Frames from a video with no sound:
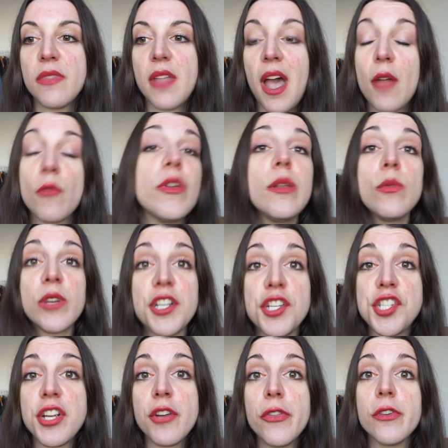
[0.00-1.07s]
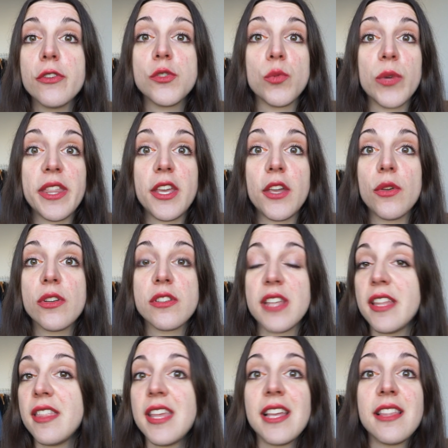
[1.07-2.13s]
I really want to share this with you because
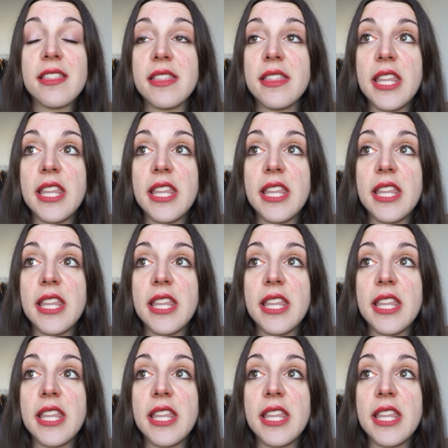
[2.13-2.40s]
I think